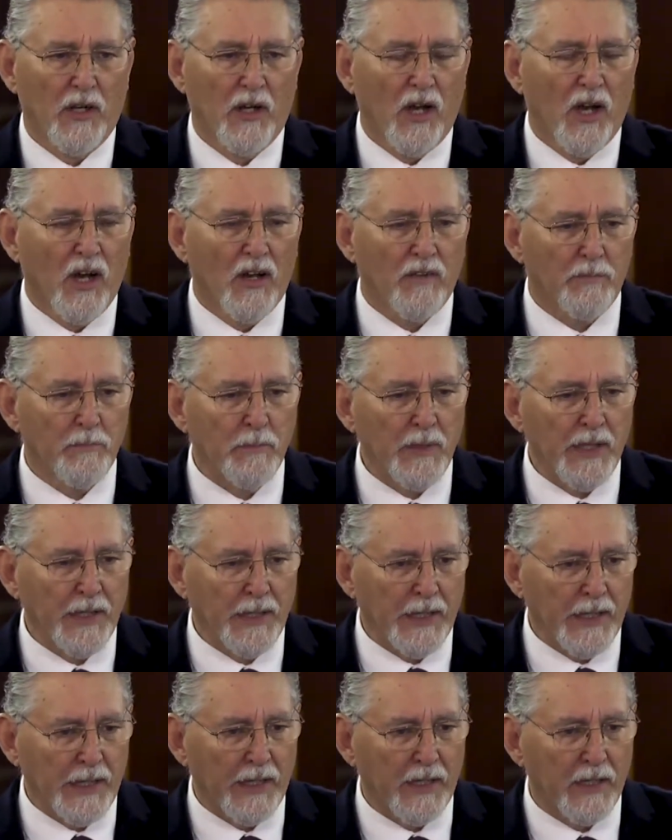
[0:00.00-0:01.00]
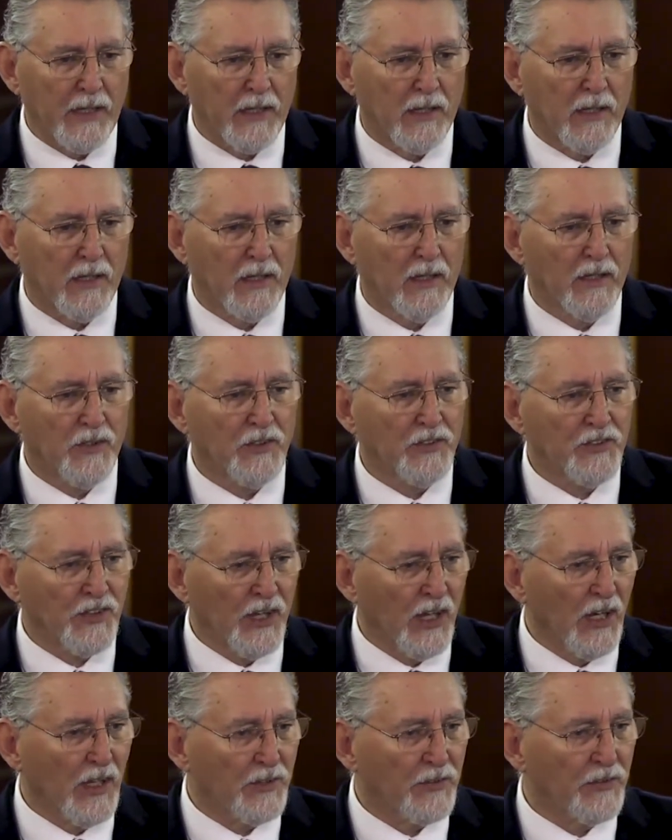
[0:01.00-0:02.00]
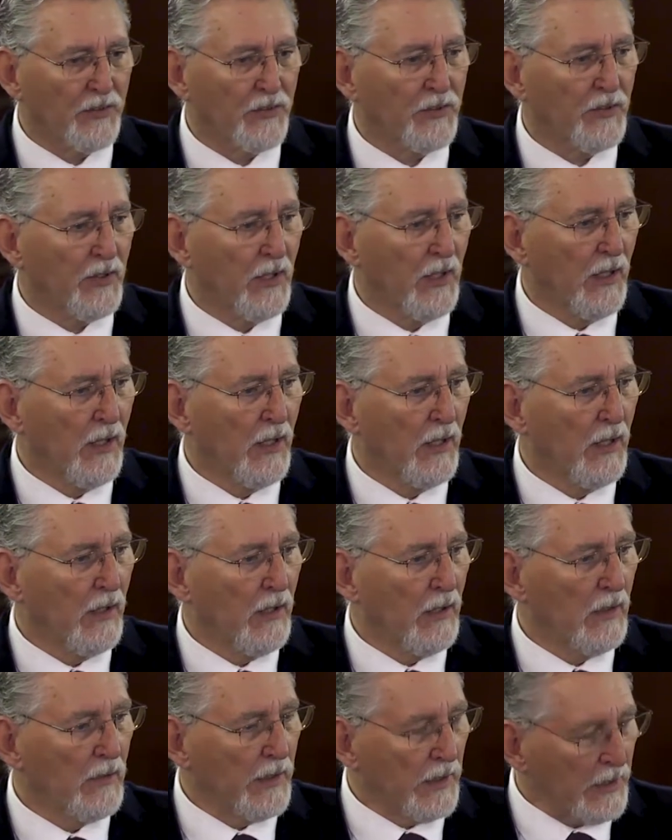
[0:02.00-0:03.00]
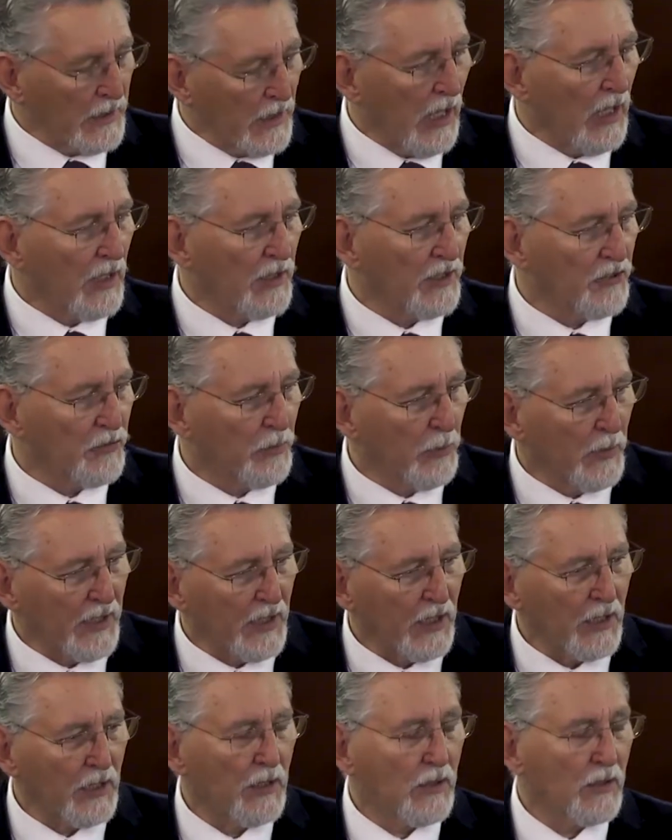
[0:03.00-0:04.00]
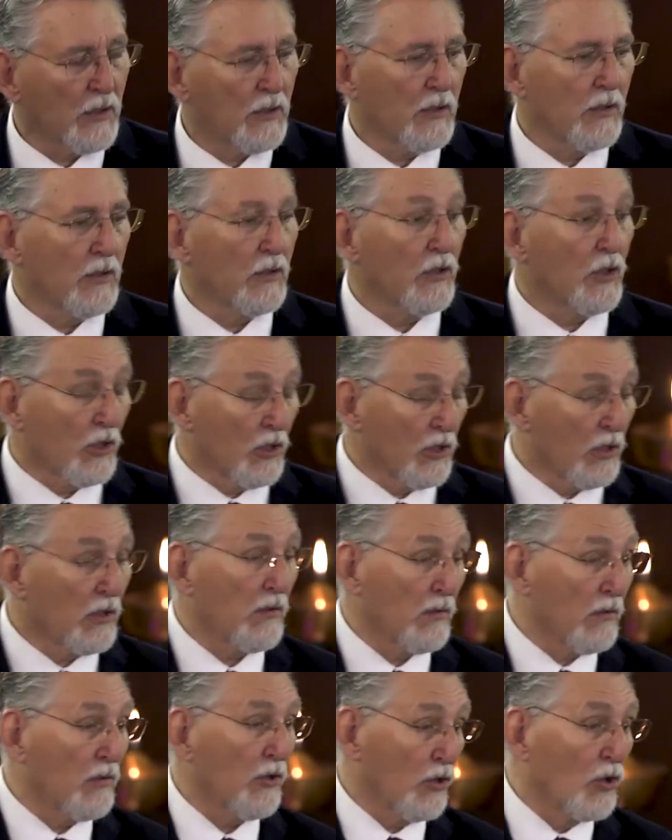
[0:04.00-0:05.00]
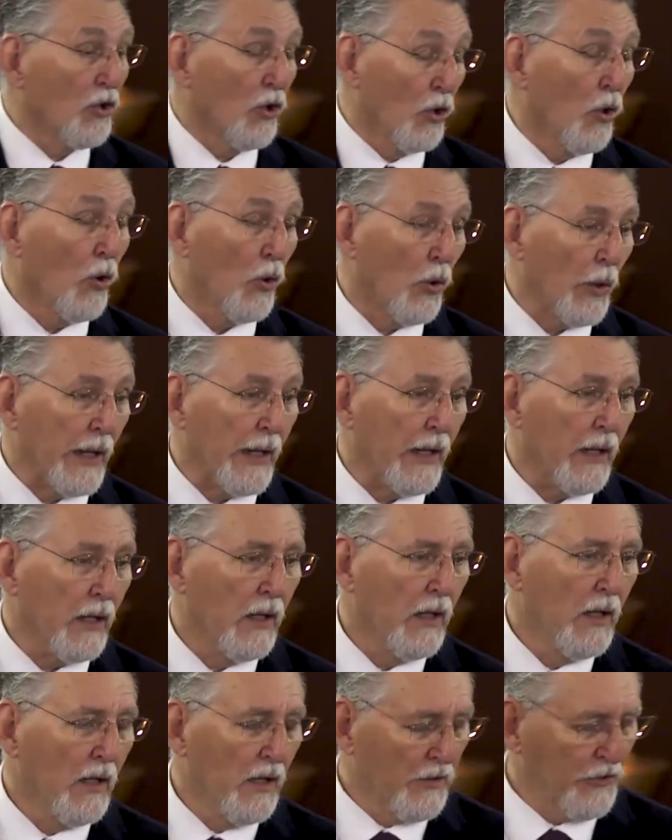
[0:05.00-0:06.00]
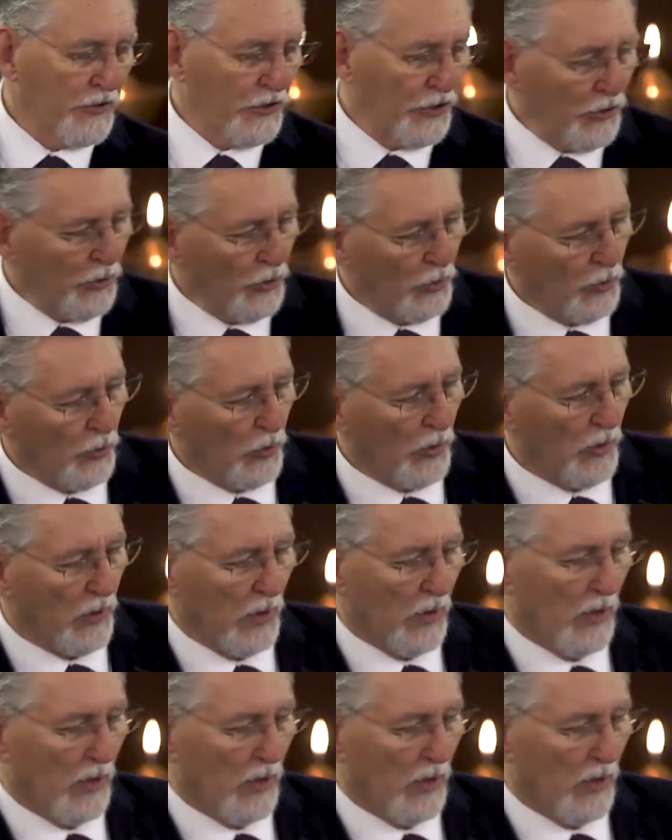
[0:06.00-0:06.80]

of many sons that God is bringing to, to glory through